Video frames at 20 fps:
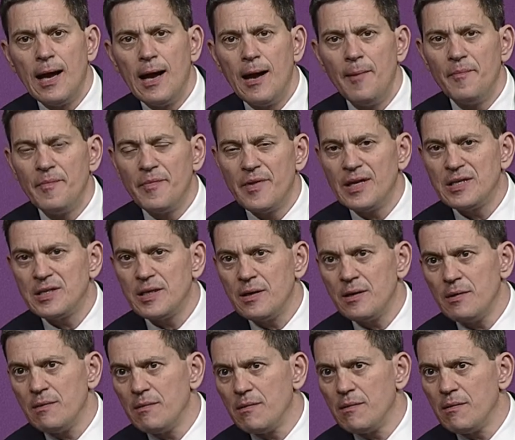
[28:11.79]
um, there's
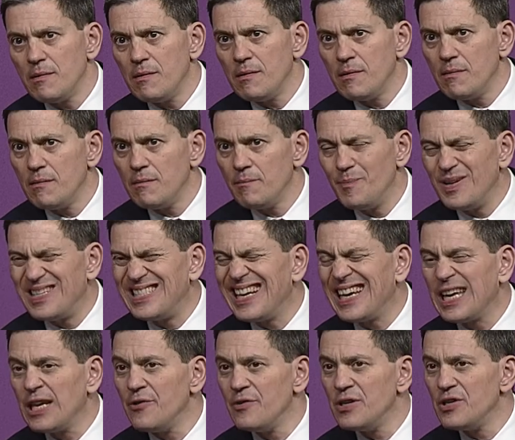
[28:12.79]
a
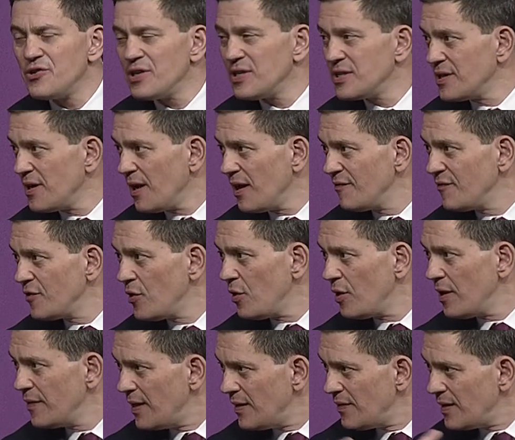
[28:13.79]
particular interest that I've
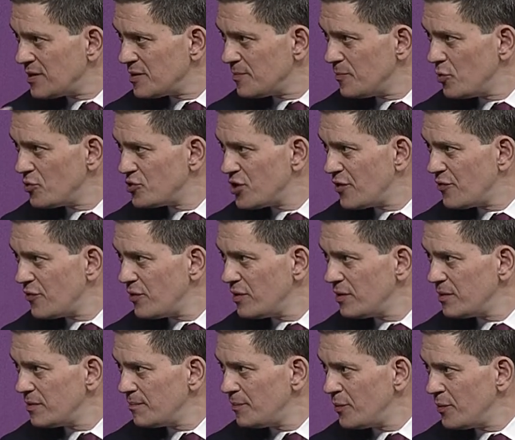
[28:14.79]
got, and then there's a more
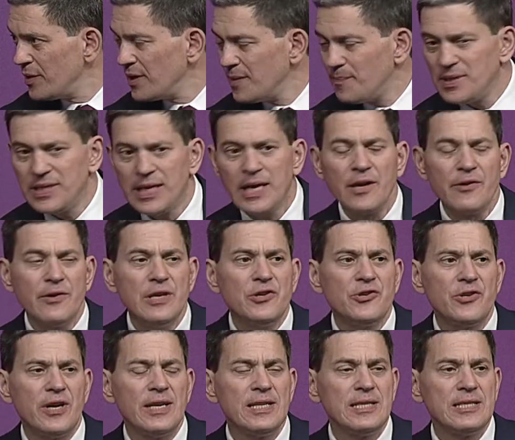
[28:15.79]
general point. The particular
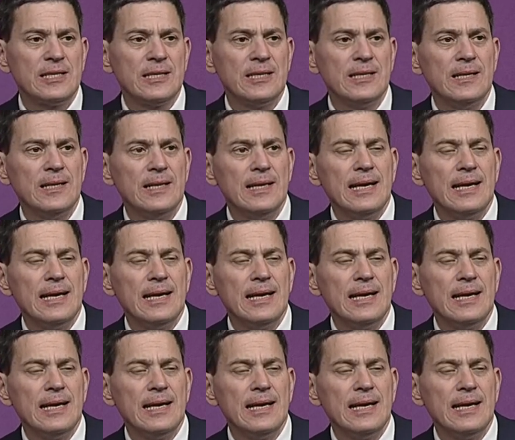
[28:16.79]
interest